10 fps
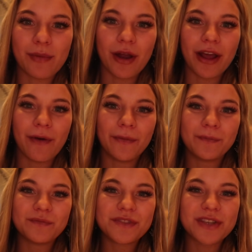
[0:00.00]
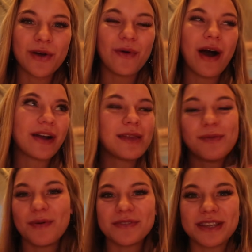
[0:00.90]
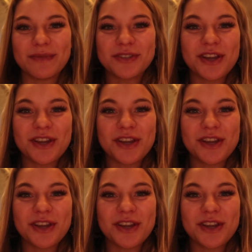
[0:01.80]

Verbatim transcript: brought out. So I'll keep you posted. But